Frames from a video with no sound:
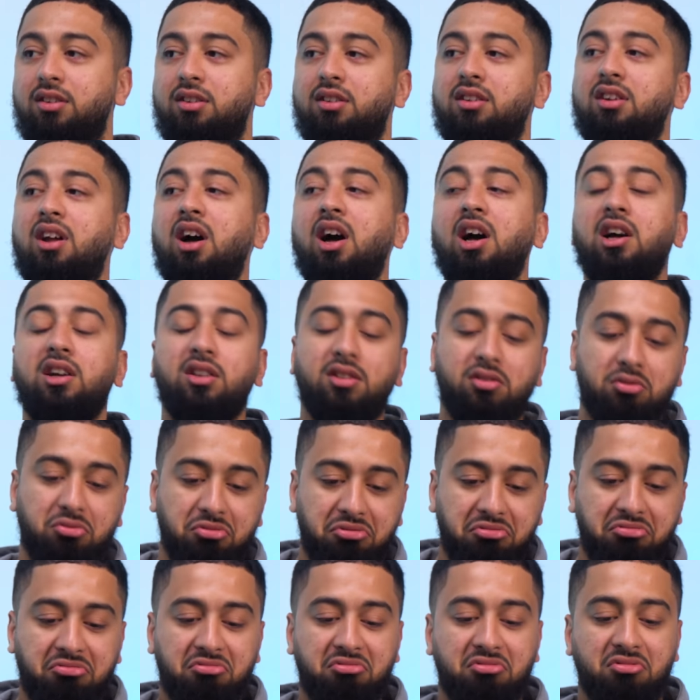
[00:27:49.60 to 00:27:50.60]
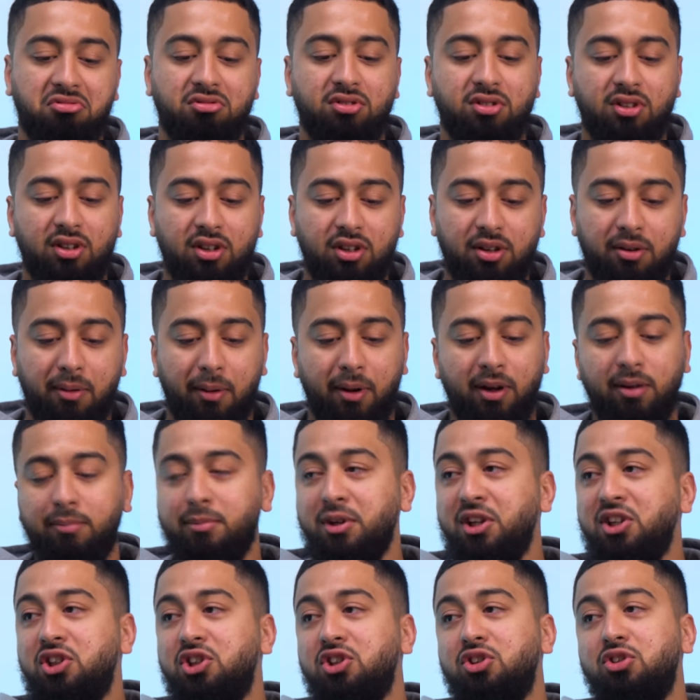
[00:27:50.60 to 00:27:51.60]
Nice, cool, cool.
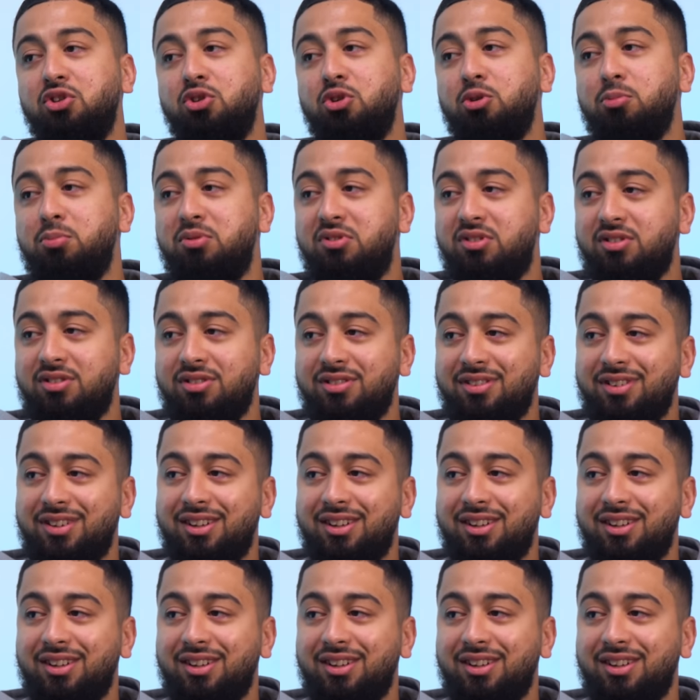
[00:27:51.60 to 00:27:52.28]
Me, just yubes.